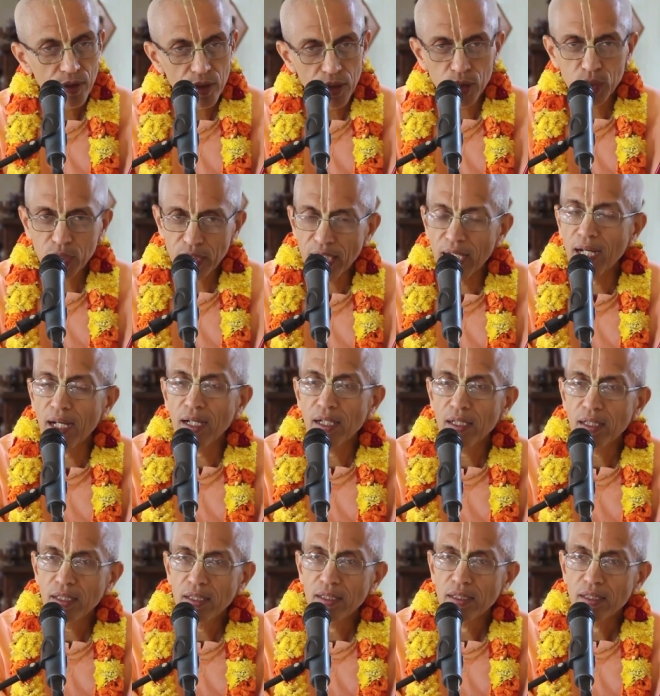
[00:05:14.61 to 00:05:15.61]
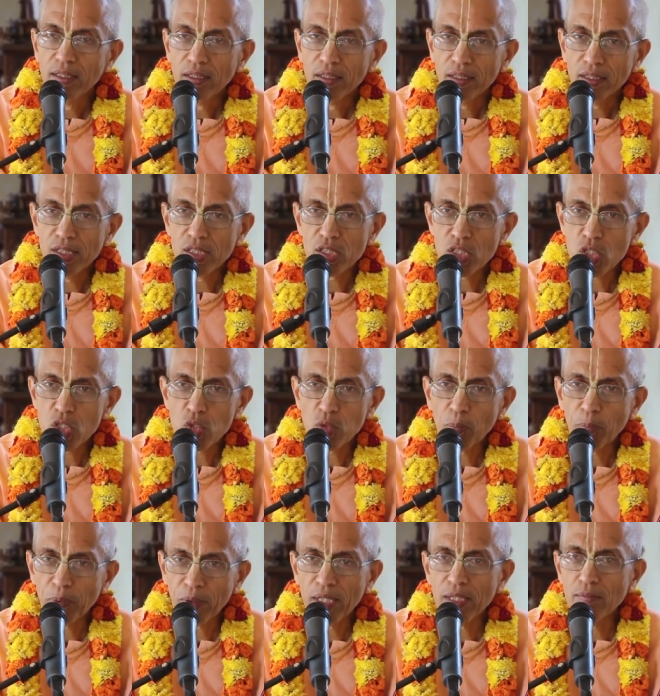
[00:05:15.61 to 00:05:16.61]
Krishna is the
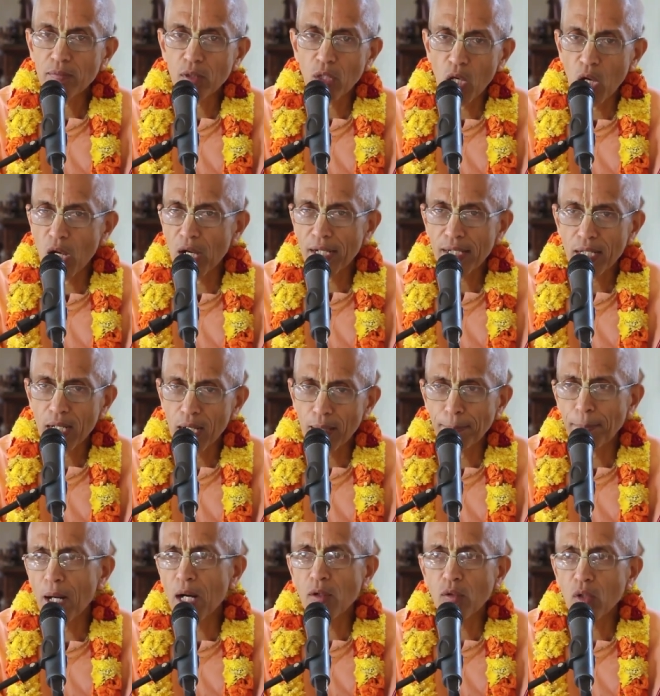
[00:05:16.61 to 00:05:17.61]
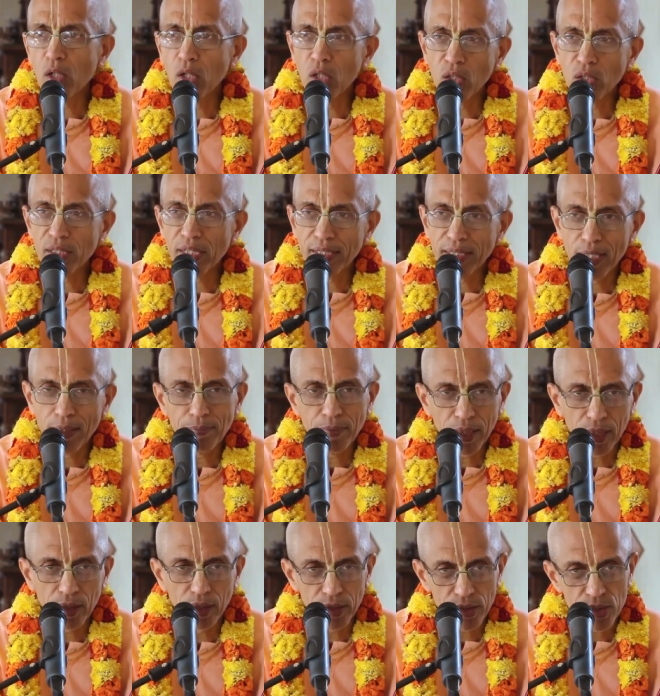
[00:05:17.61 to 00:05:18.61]
Supreme Lord above all the
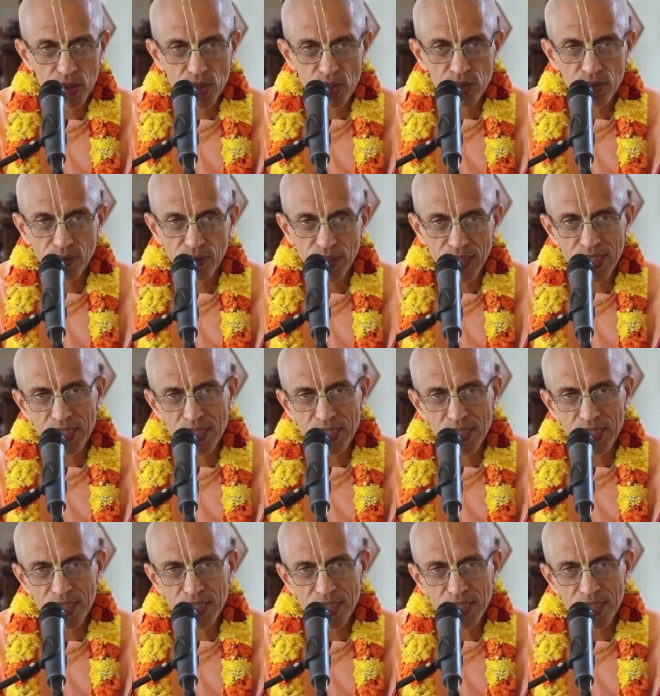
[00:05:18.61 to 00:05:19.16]
demigods.